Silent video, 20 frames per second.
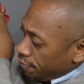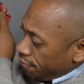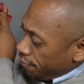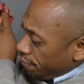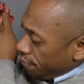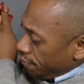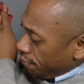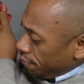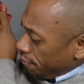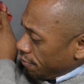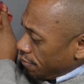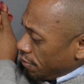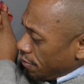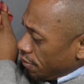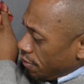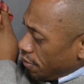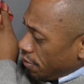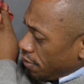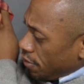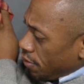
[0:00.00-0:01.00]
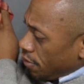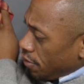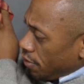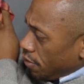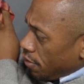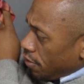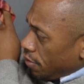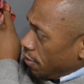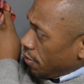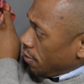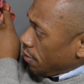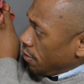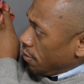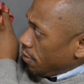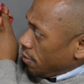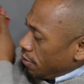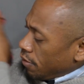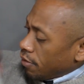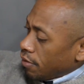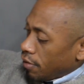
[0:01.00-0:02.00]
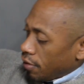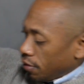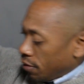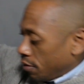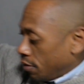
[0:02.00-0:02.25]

Nobody speaks.